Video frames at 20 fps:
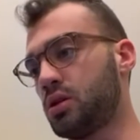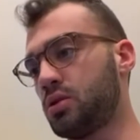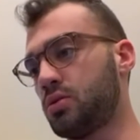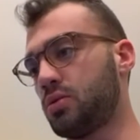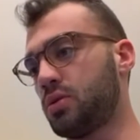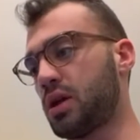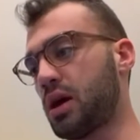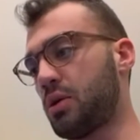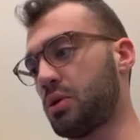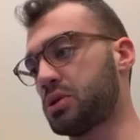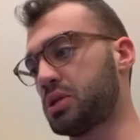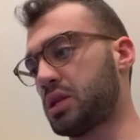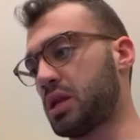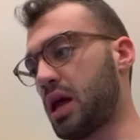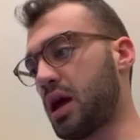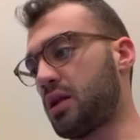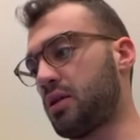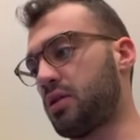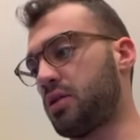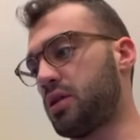Well, that wasn't
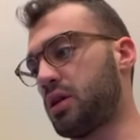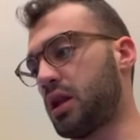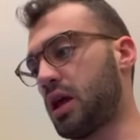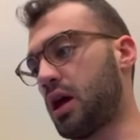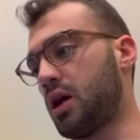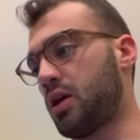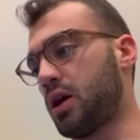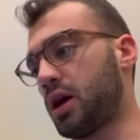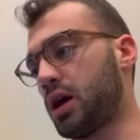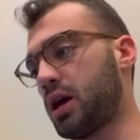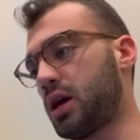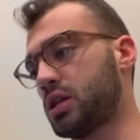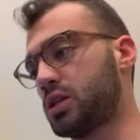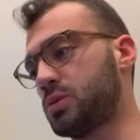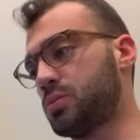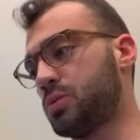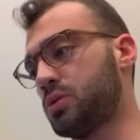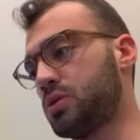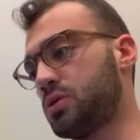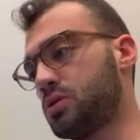out of thin air, I
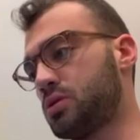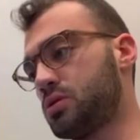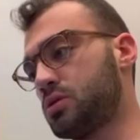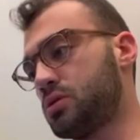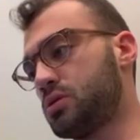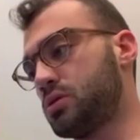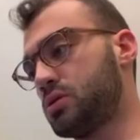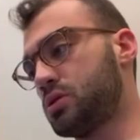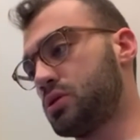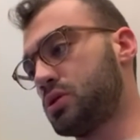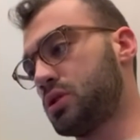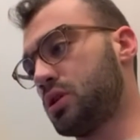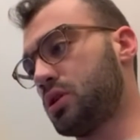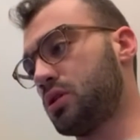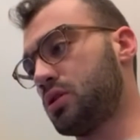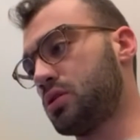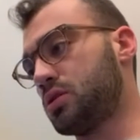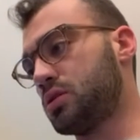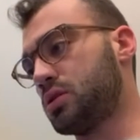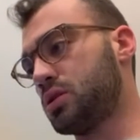guess, but
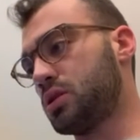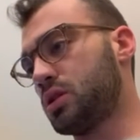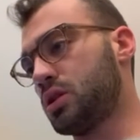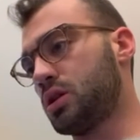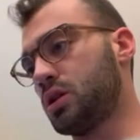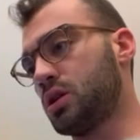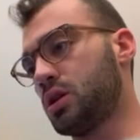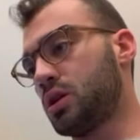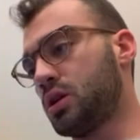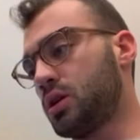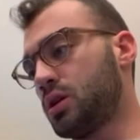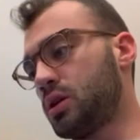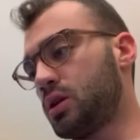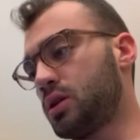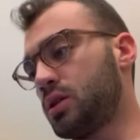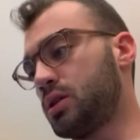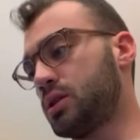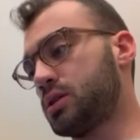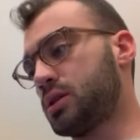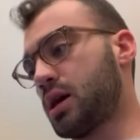still.
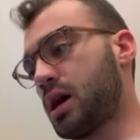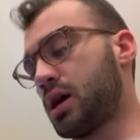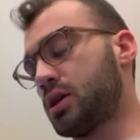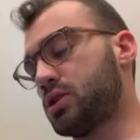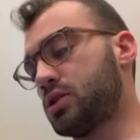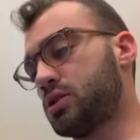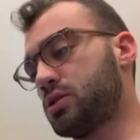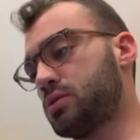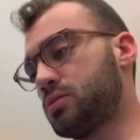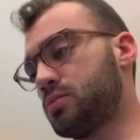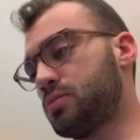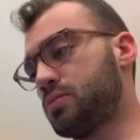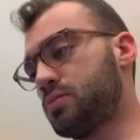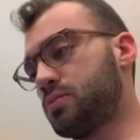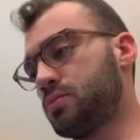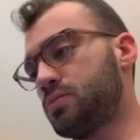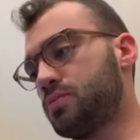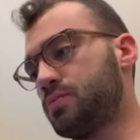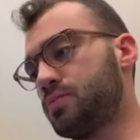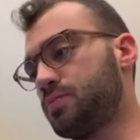This guy just...
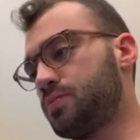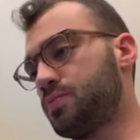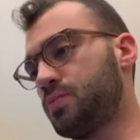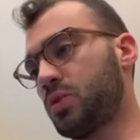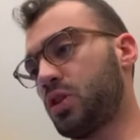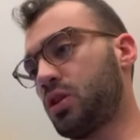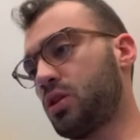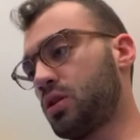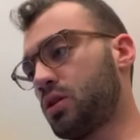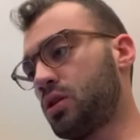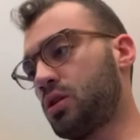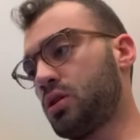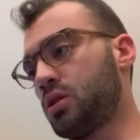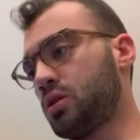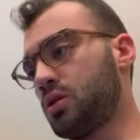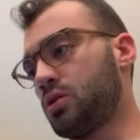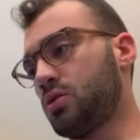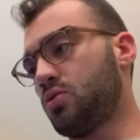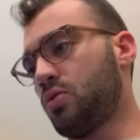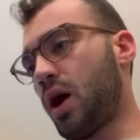
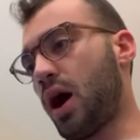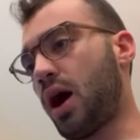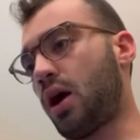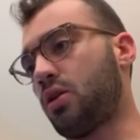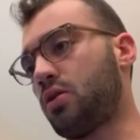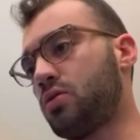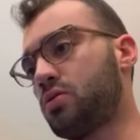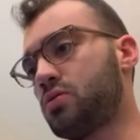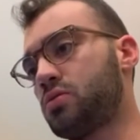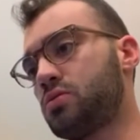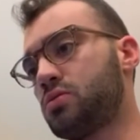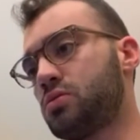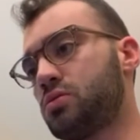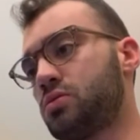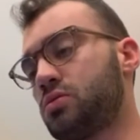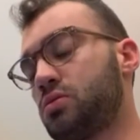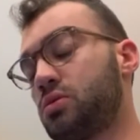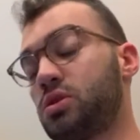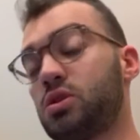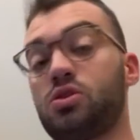Wow.
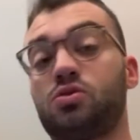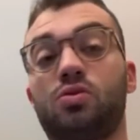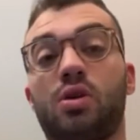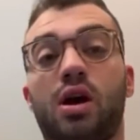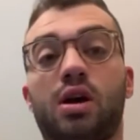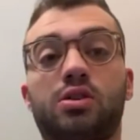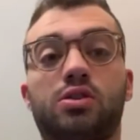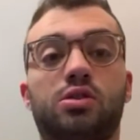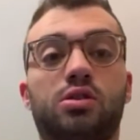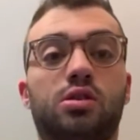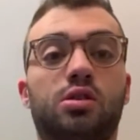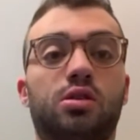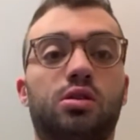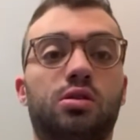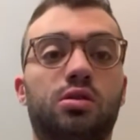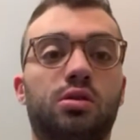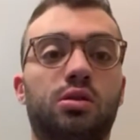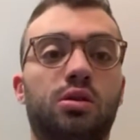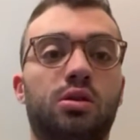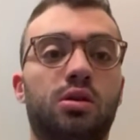His
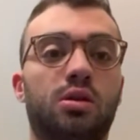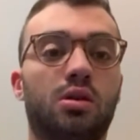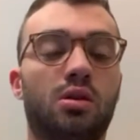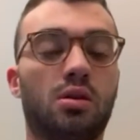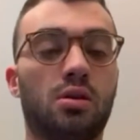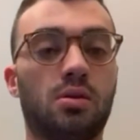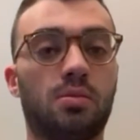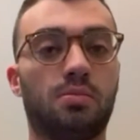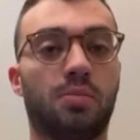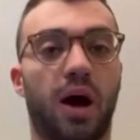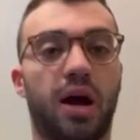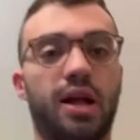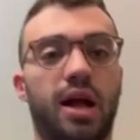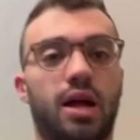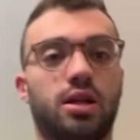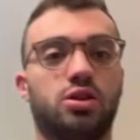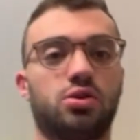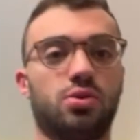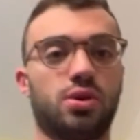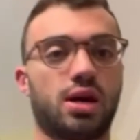roster, by
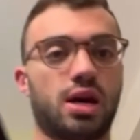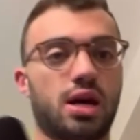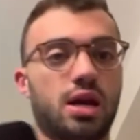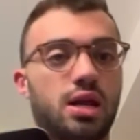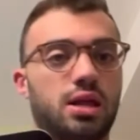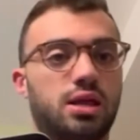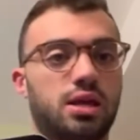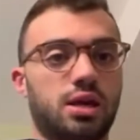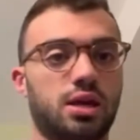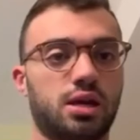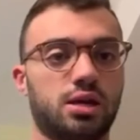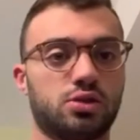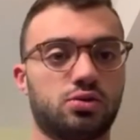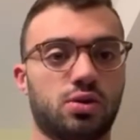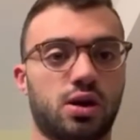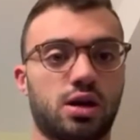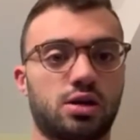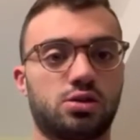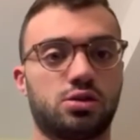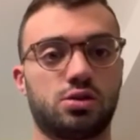not doing anything, his
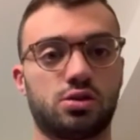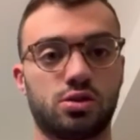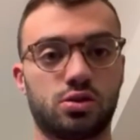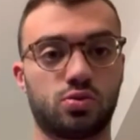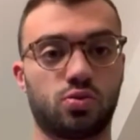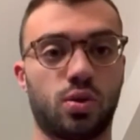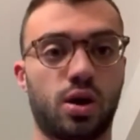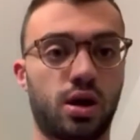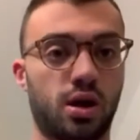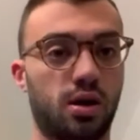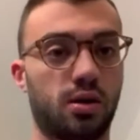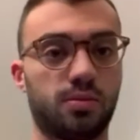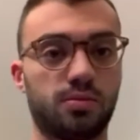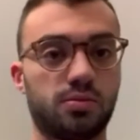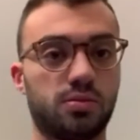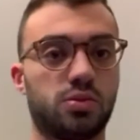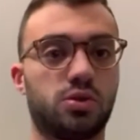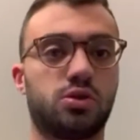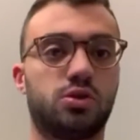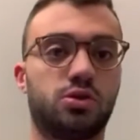roster just went up
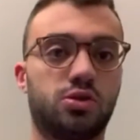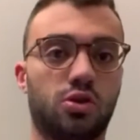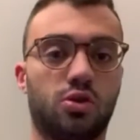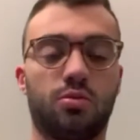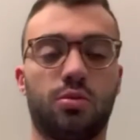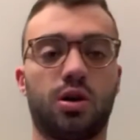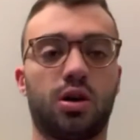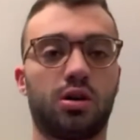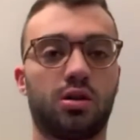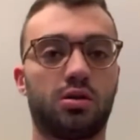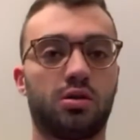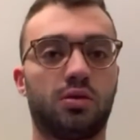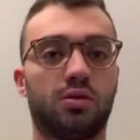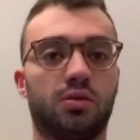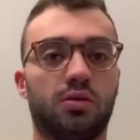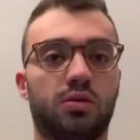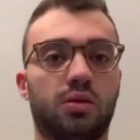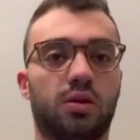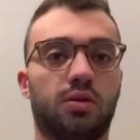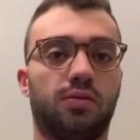so much
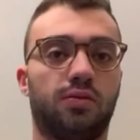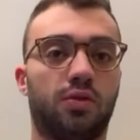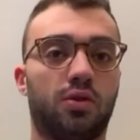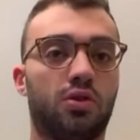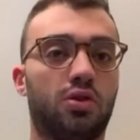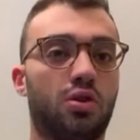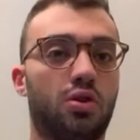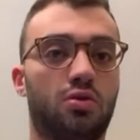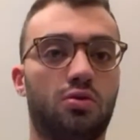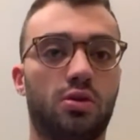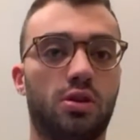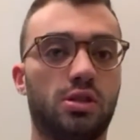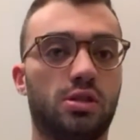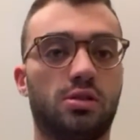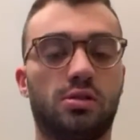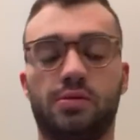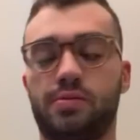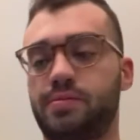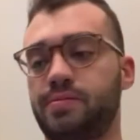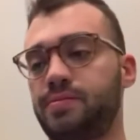for no reason.